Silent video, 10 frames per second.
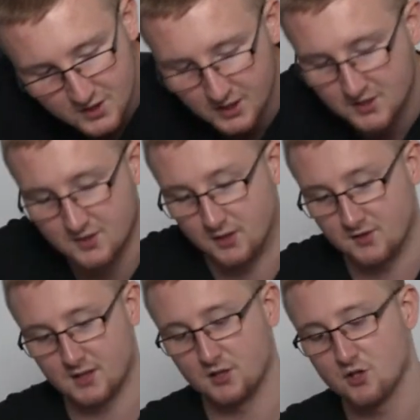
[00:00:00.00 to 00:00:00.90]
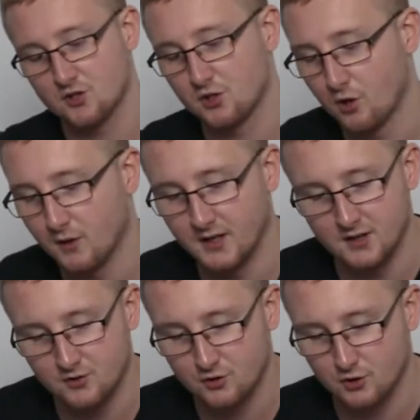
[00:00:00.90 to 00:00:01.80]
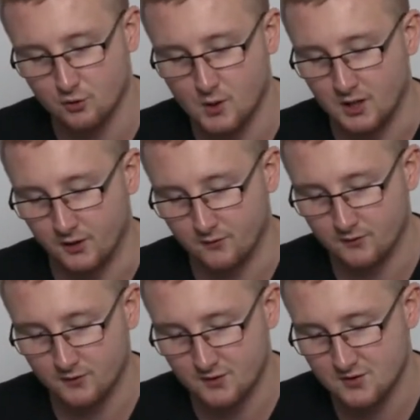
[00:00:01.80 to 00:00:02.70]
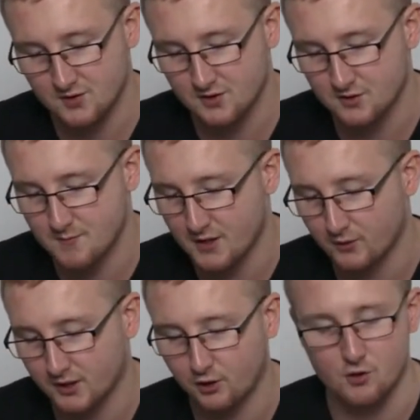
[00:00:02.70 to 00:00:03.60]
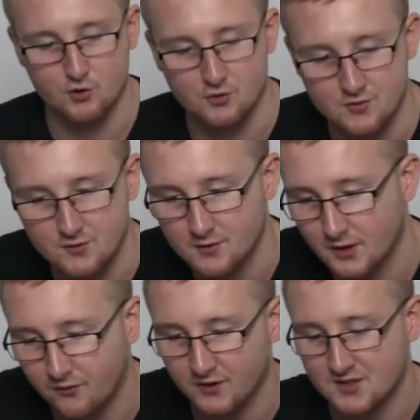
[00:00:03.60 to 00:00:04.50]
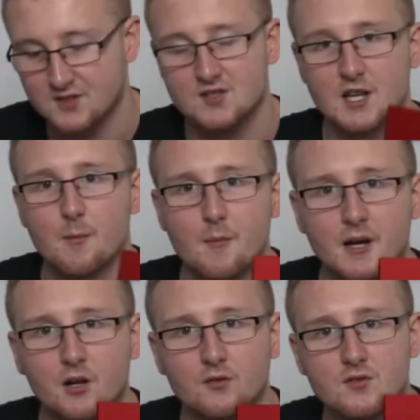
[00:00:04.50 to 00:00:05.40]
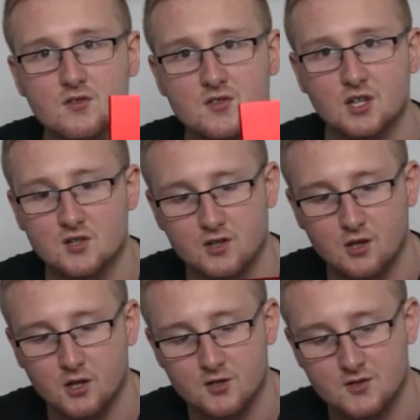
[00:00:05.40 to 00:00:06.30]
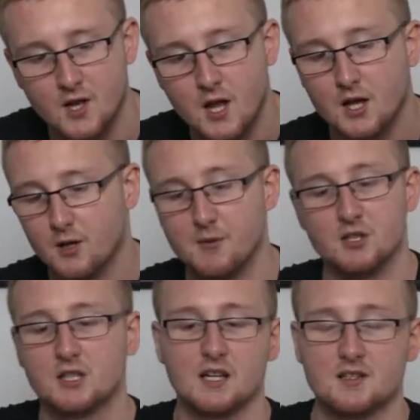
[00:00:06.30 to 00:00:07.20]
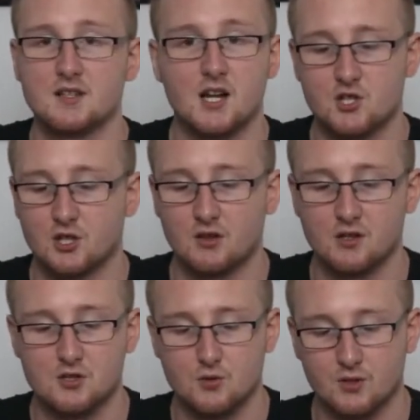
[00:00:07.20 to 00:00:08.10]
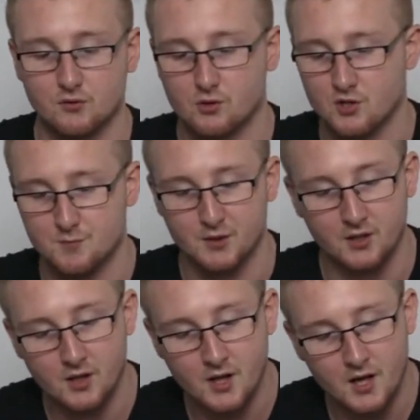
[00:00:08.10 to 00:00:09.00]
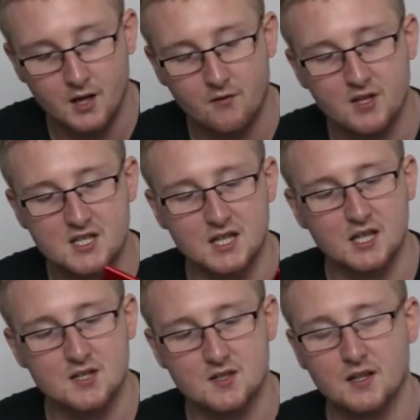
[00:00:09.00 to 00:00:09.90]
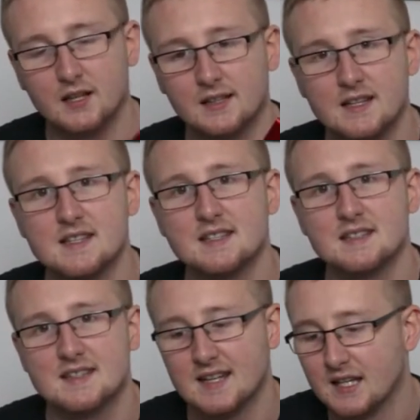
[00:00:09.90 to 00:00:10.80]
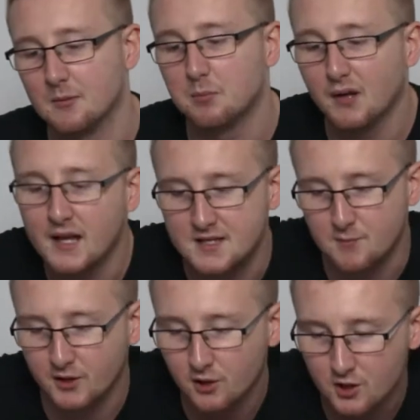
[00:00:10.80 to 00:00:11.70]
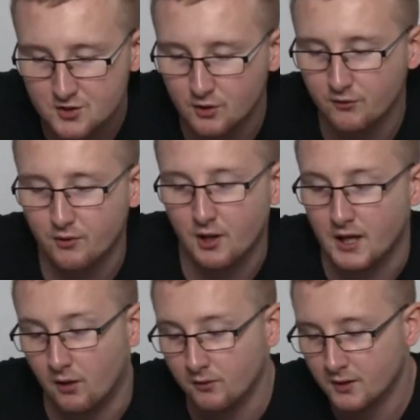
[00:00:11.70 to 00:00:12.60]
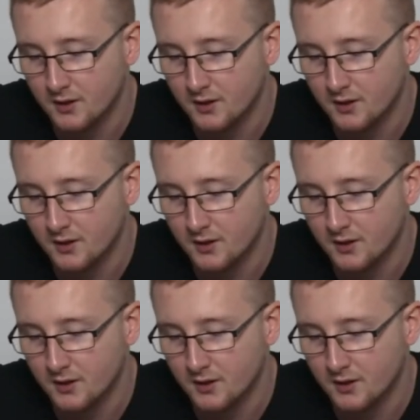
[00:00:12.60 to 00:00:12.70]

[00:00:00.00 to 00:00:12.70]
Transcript: to these things, and they just go into your wallet. It's just metal enclosures. It fits the same amount, 6 cards. I mean, you can't attach anything to it, of course, but these things at least stay in place. My cards don't fall out.